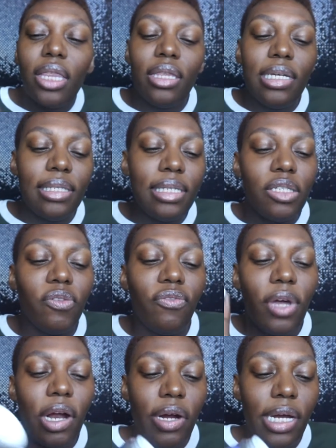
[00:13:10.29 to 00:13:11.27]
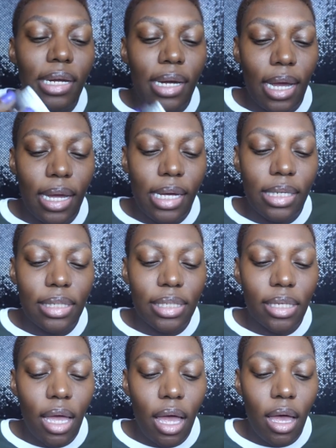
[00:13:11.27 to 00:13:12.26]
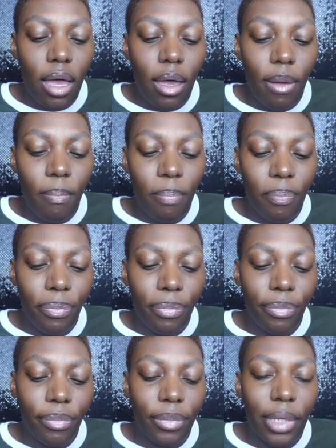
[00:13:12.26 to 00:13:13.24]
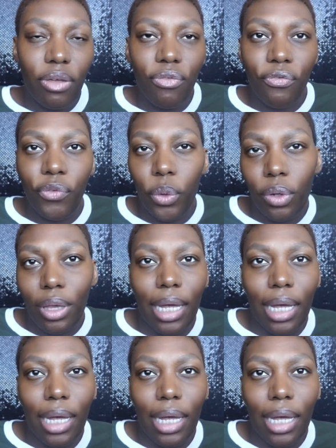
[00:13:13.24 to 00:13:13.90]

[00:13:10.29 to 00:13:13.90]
This is very nice for